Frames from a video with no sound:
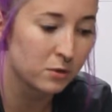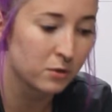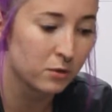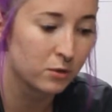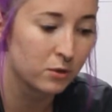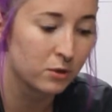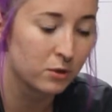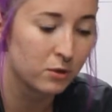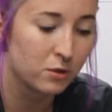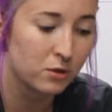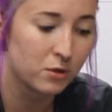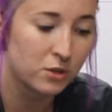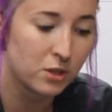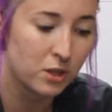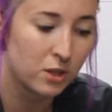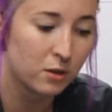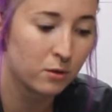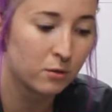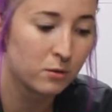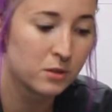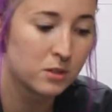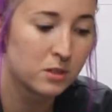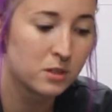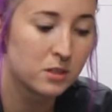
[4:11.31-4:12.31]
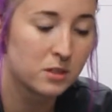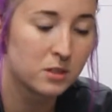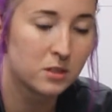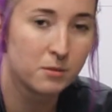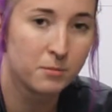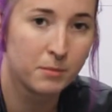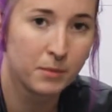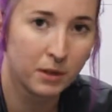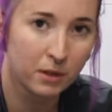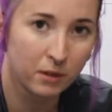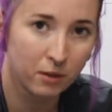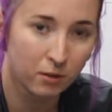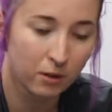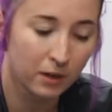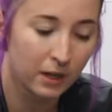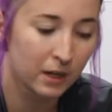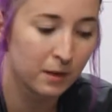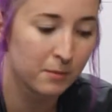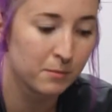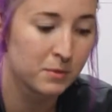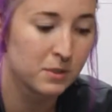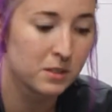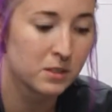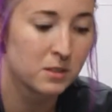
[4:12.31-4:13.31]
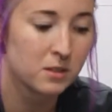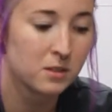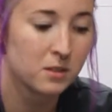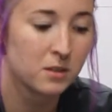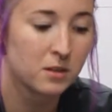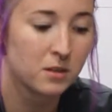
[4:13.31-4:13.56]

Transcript: We'll do the dose, the milligrams,